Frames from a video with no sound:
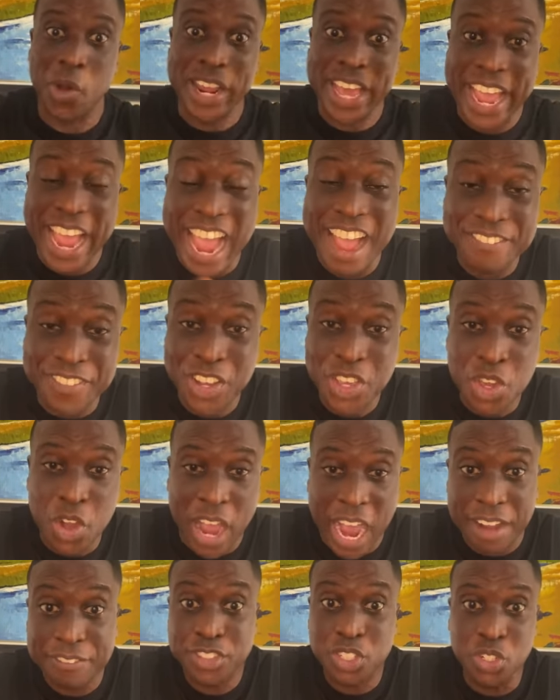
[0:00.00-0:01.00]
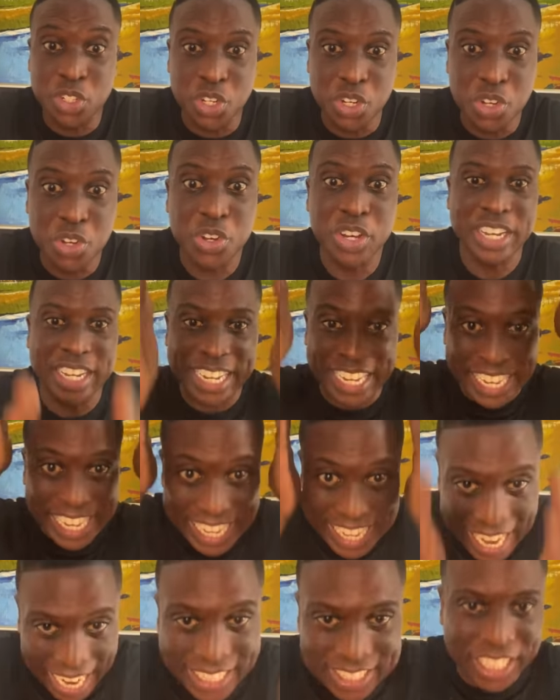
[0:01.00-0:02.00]
Whatever you have to do,
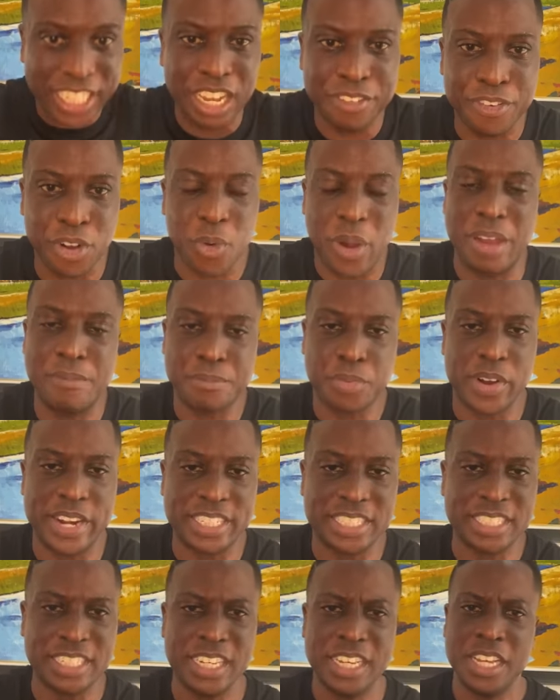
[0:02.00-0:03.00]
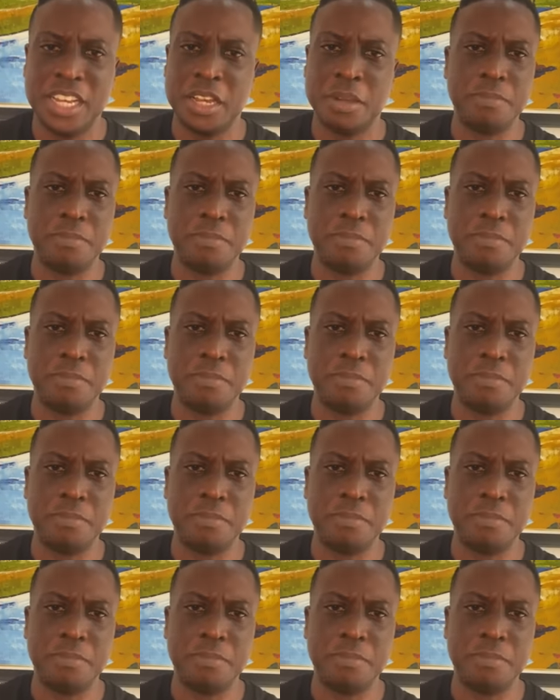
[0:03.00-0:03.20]
get here for wine press.